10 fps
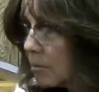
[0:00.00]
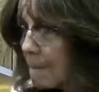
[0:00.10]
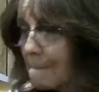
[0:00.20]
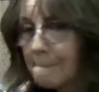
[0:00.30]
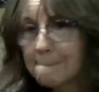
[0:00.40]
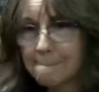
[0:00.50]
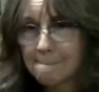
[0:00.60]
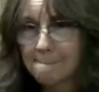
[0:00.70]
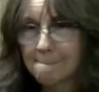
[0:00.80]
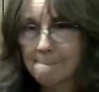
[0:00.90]

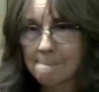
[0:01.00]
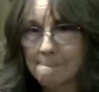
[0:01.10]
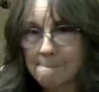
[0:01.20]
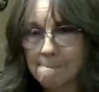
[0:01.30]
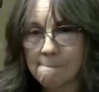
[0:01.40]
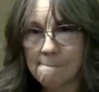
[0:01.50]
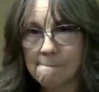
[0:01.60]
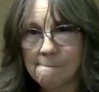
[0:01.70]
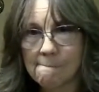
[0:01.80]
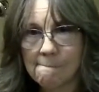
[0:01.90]

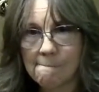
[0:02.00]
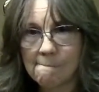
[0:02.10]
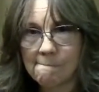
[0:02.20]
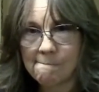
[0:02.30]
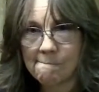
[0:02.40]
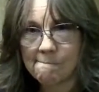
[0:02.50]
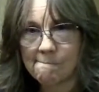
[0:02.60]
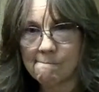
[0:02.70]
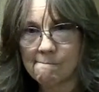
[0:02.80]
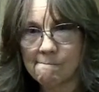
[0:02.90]

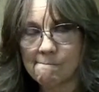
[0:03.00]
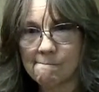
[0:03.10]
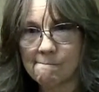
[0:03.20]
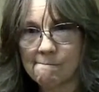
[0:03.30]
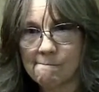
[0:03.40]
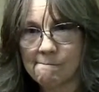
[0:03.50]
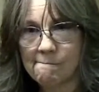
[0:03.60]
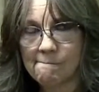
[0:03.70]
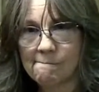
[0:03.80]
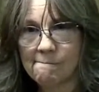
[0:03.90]

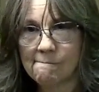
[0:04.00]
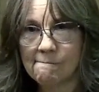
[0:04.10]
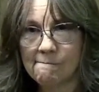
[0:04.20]
Nothing is said.